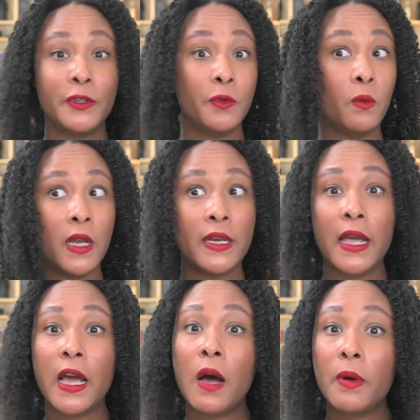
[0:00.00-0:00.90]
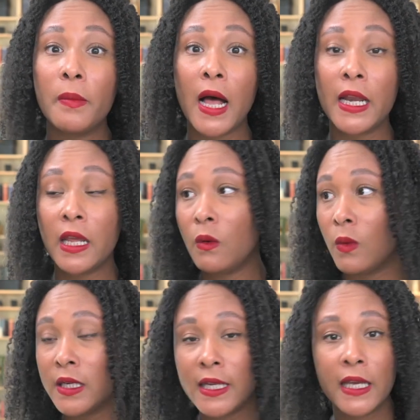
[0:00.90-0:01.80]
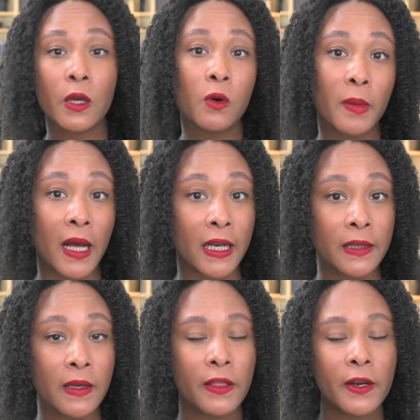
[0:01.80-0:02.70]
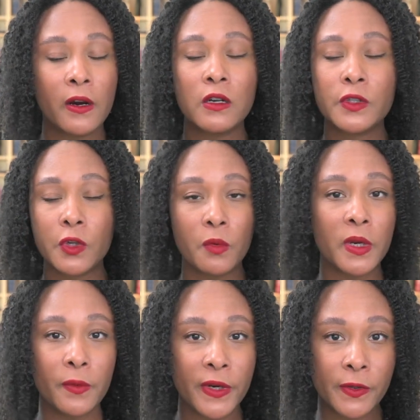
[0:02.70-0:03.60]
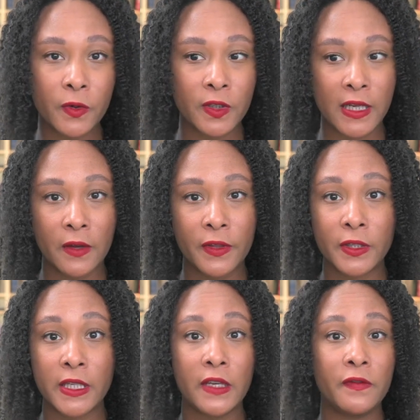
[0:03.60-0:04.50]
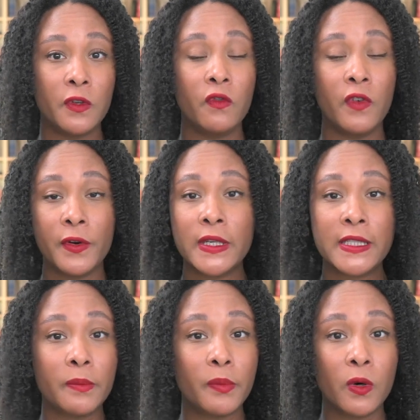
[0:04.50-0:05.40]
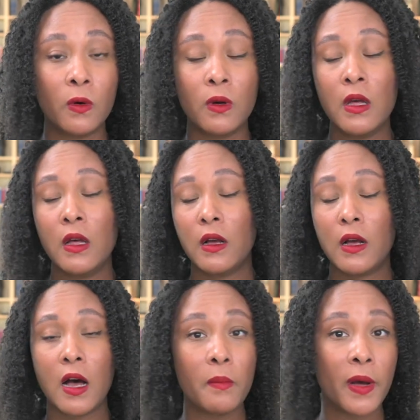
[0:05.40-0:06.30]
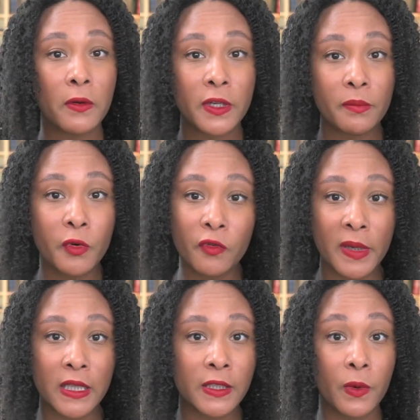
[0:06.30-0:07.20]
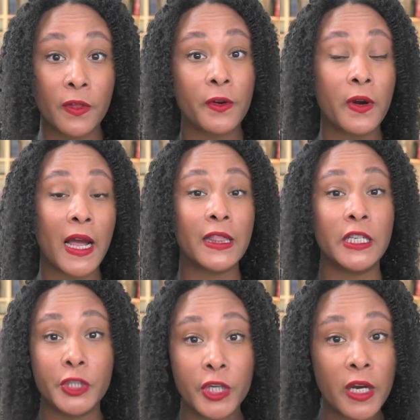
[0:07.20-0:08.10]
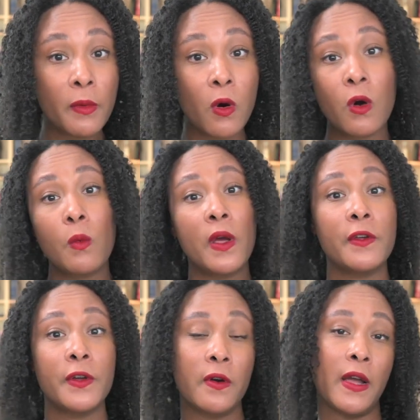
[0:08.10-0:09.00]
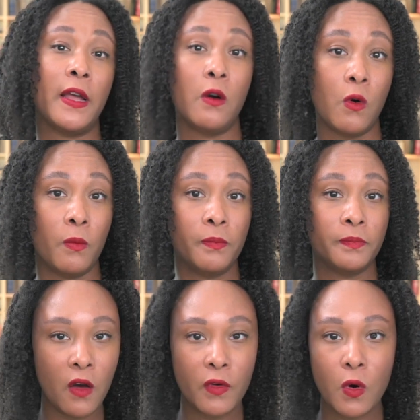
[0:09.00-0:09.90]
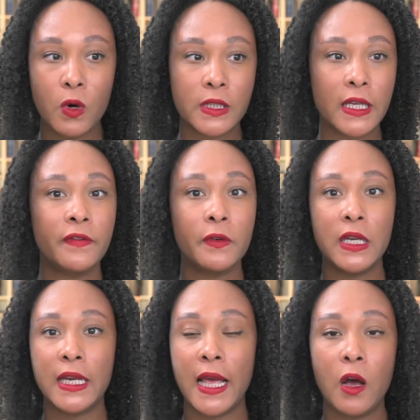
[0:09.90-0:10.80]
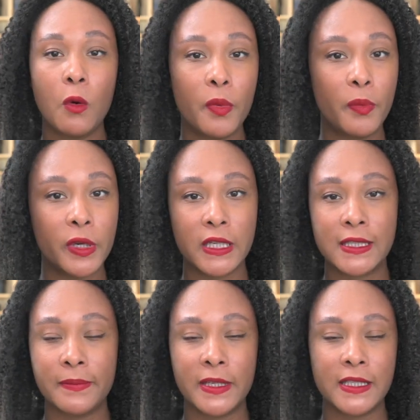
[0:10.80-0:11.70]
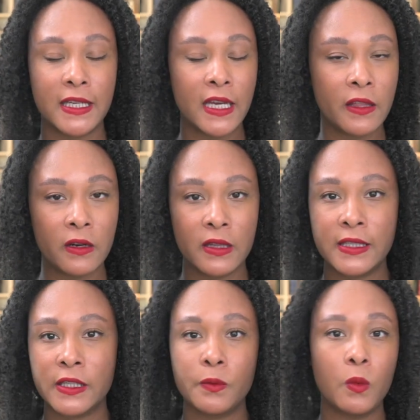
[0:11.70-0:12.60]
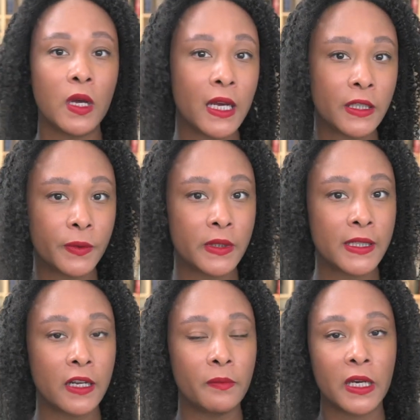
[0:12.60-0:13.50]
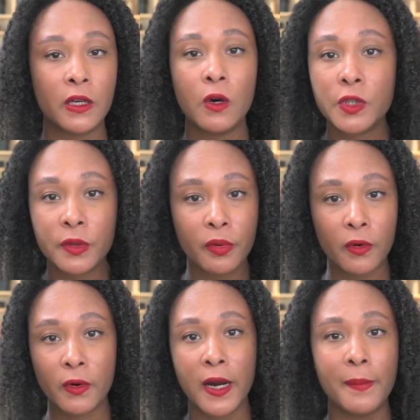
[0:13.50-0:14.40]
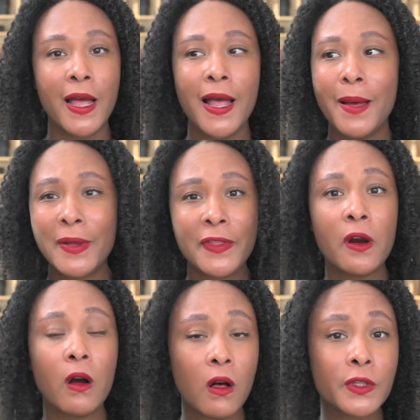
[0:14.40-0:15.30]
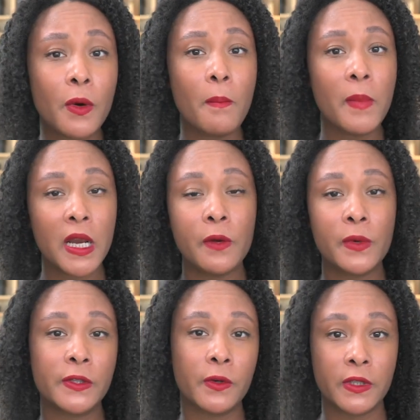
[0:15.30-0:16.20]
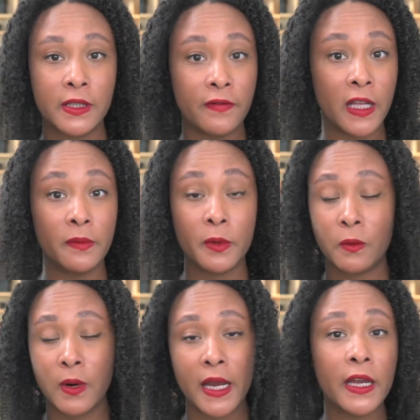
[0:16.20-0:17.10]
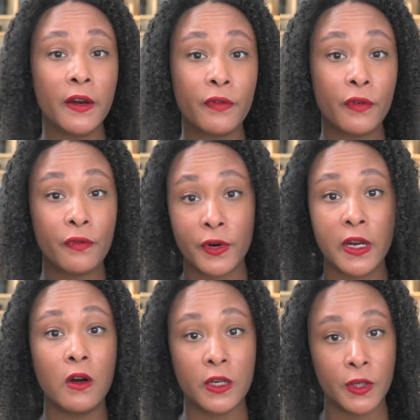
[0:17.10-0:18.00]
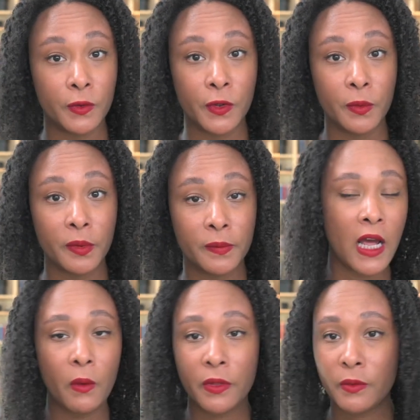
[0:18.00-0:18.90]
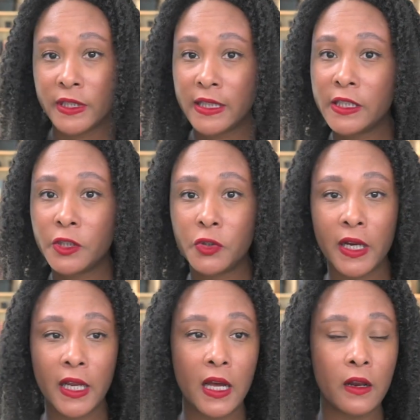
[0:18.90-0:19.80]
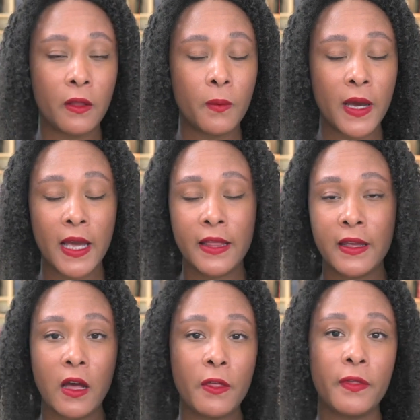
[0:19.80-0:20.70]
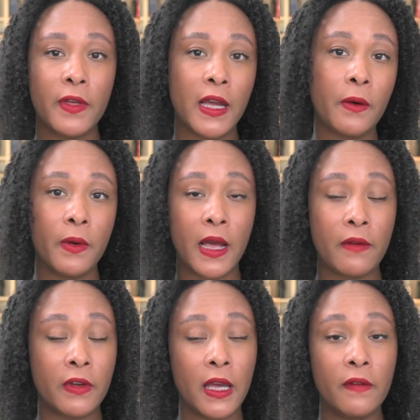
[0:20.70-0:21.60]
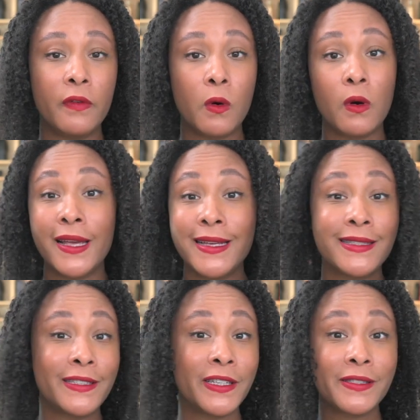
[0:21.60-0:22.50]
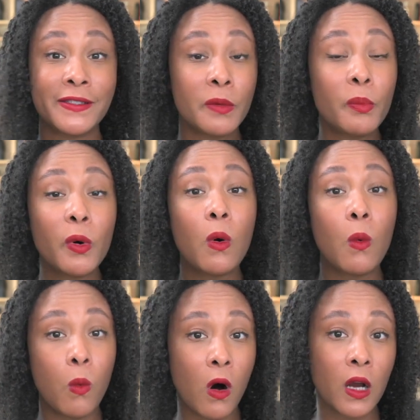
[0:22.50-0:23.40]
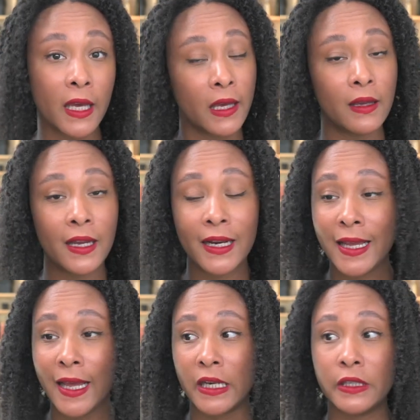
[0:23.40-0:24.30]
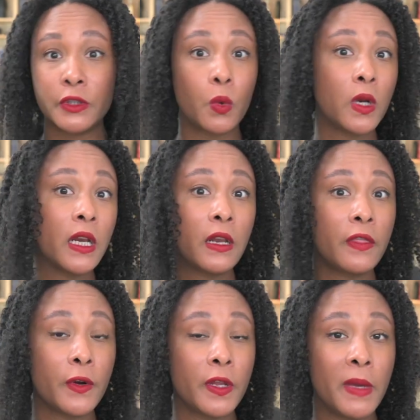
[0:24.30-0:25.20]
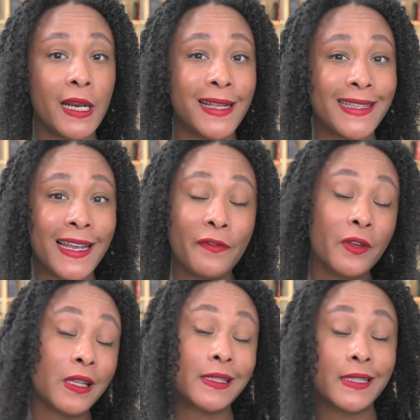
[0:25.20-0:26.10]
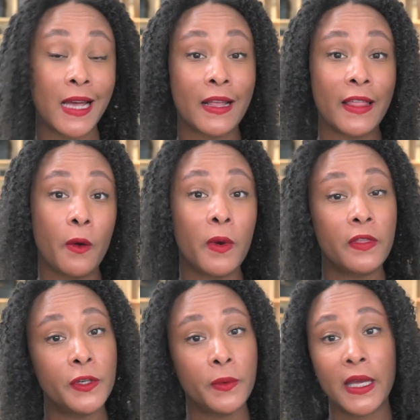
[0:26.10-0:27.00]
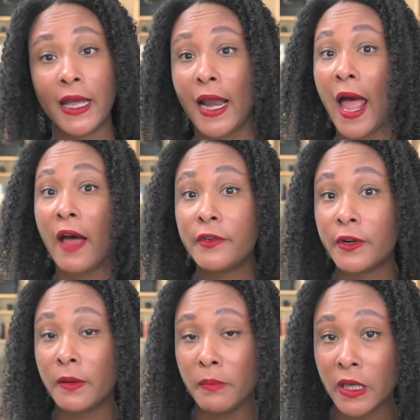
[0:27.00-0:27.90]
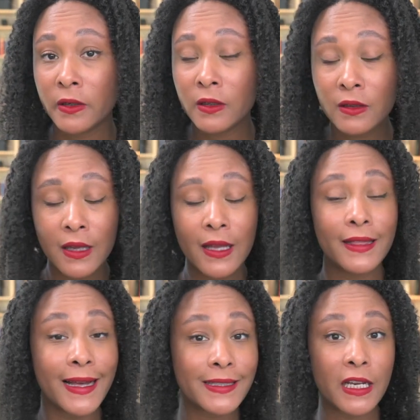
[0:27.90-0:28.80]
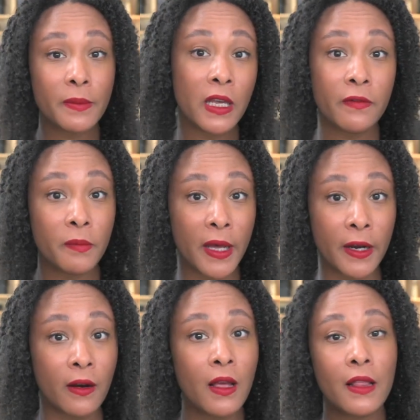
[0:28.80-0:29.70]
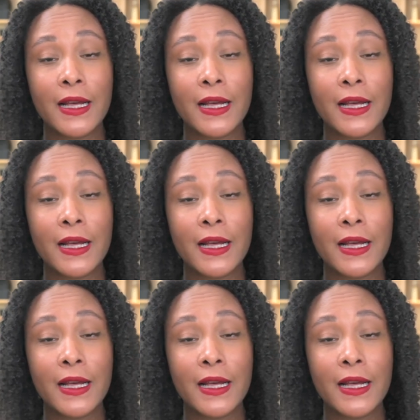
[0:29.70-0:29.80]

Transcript: Do 1 day upper body, 1 day lower body. There are so many resources out there to give you very simple compounded movements, whether you're at the gym or whether you're at home. Of course, if you need help putting something together, this is what I do inside of my coaching program, but there are also many resources available right here for free on YouTube. Now, with resistance training out of the way, the other thing I would advocate for is just simple walking. And again, 20 to 30 minutes. And if you could stack that with doing it after a meal, that's going to be even better.